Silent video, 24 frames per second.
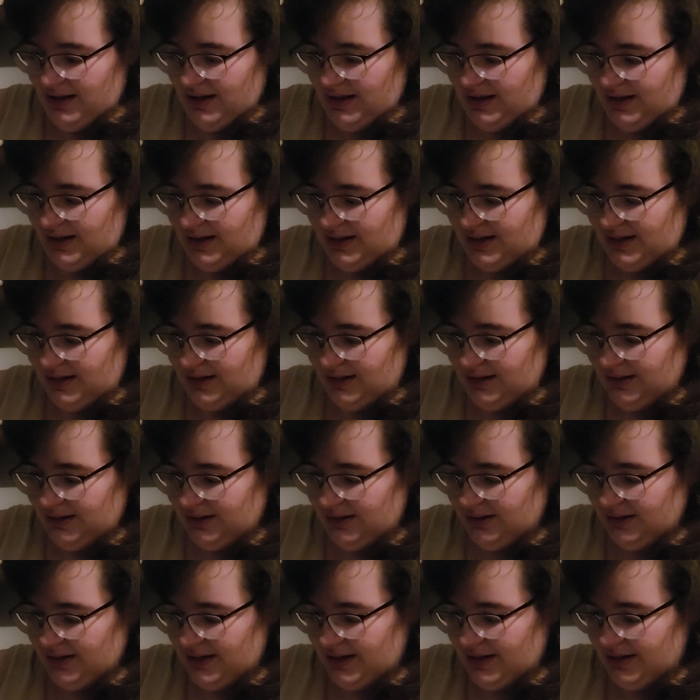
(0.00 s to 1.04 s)
and did a
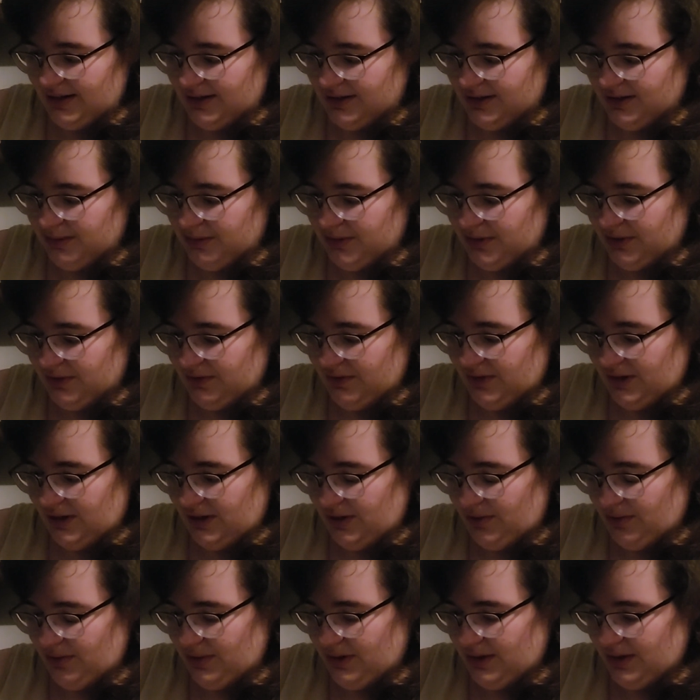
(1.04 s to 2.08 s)
little ASMR
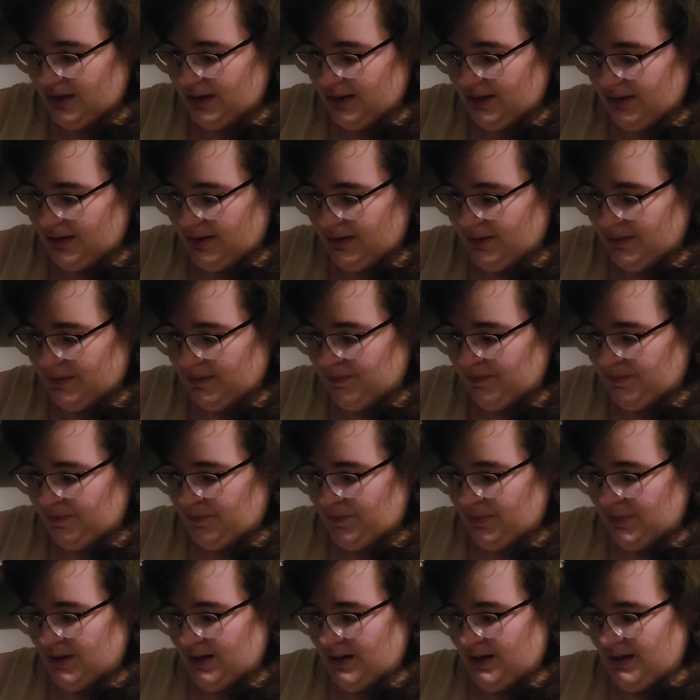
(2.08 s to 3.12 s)
video with it.
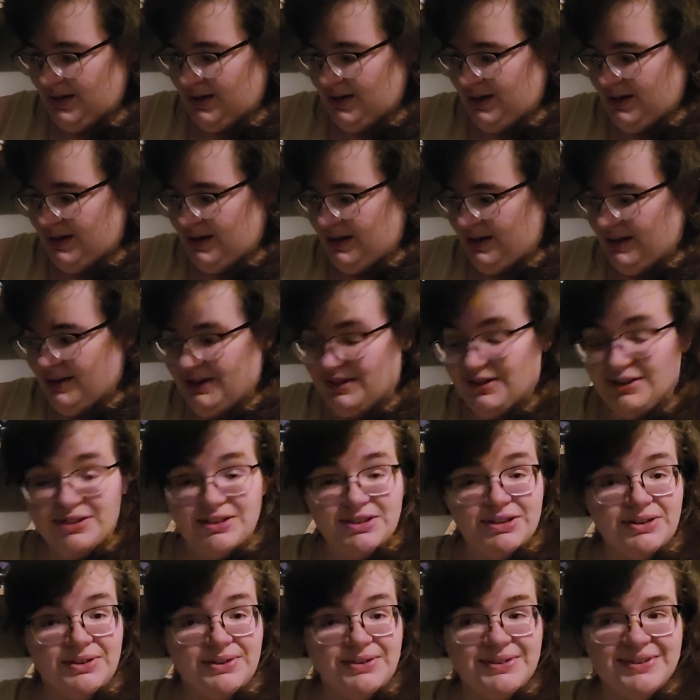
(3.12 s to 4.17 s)

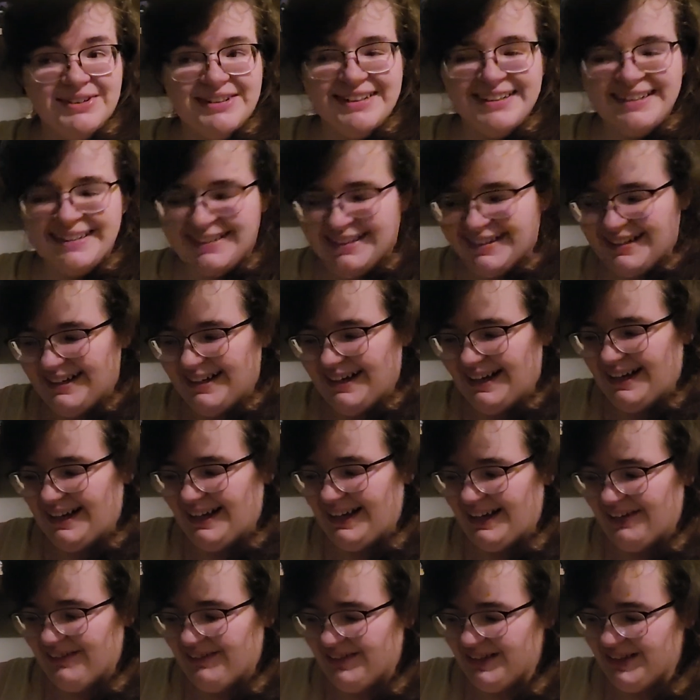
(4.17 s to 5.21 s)
So I
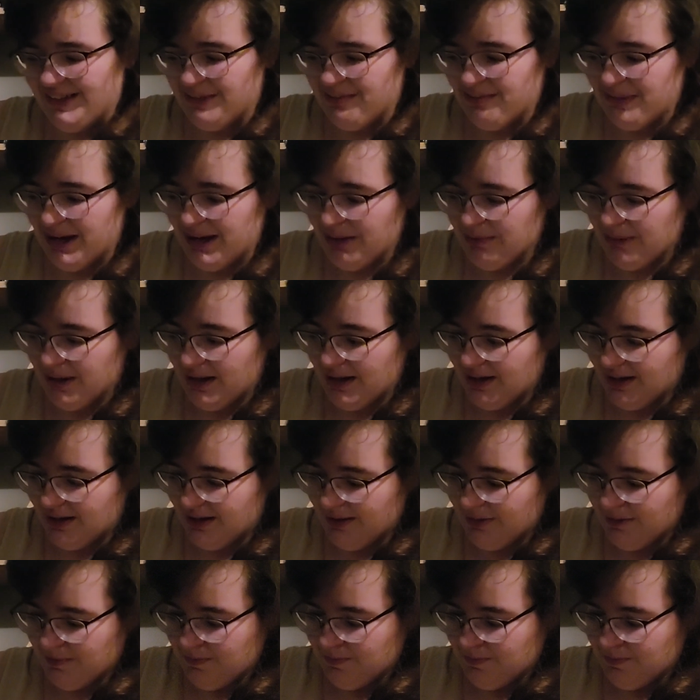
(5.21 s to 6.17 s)
have this backpack